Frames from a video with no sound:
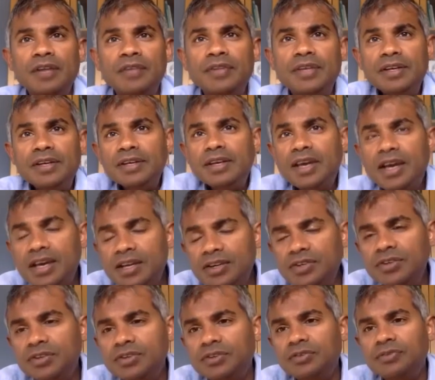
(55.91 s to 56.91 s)
The
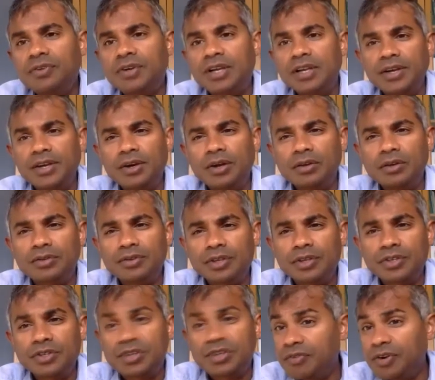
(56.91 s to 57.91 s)
indications for keyhole
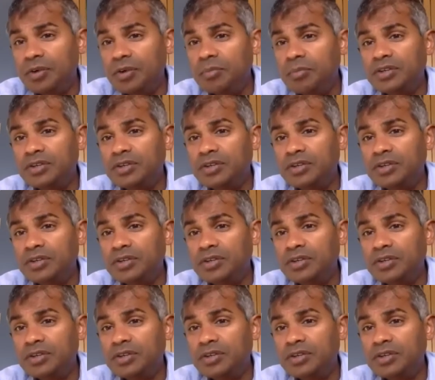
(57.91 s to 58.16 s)
surgery are very